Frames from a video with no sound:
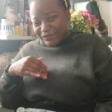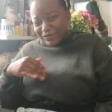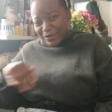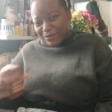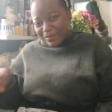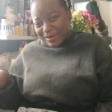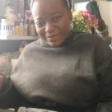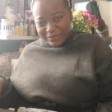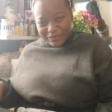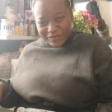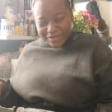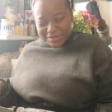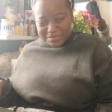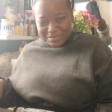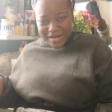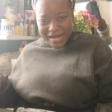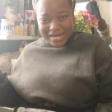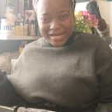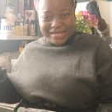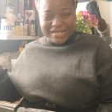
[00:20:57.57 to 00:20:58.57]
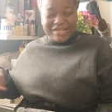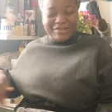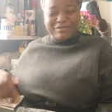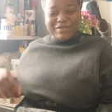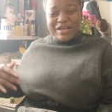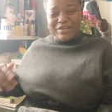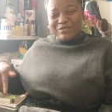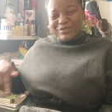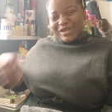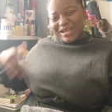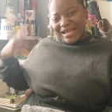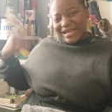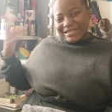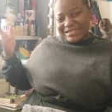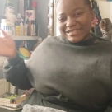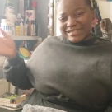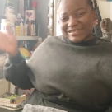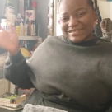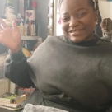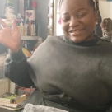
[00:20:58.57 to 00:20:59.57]
after one feedback and then we have to
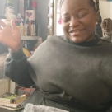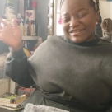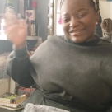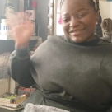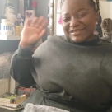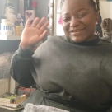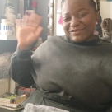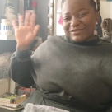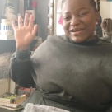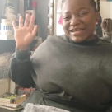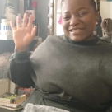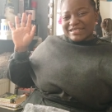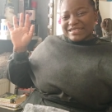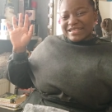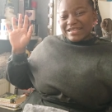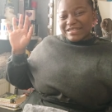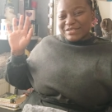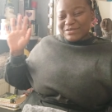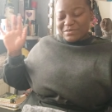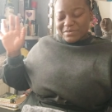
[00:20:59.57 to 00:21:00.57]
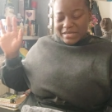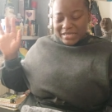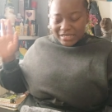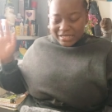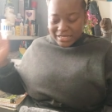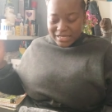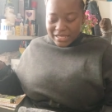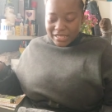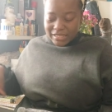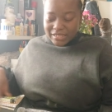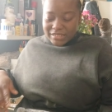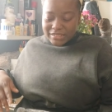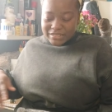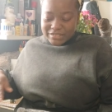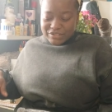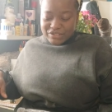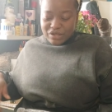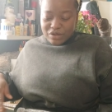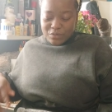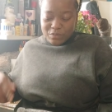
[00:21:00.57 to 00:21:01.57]
catch the, the rest next week.
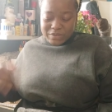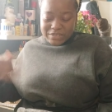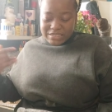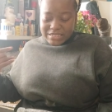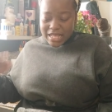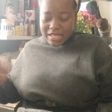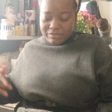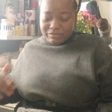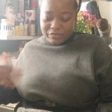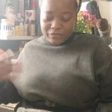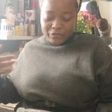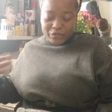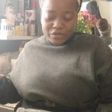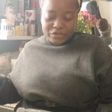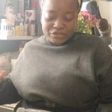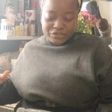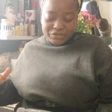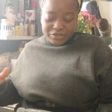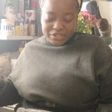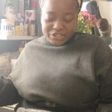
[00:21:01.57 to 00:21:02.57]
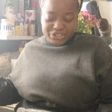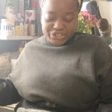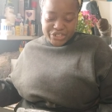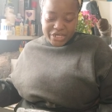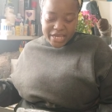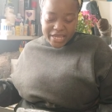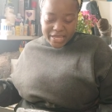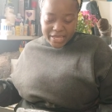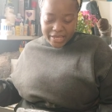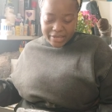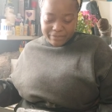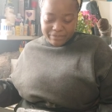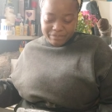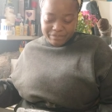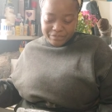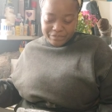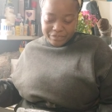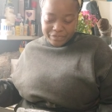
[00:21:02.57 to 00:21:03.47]
So we start with Fonzo and Shay.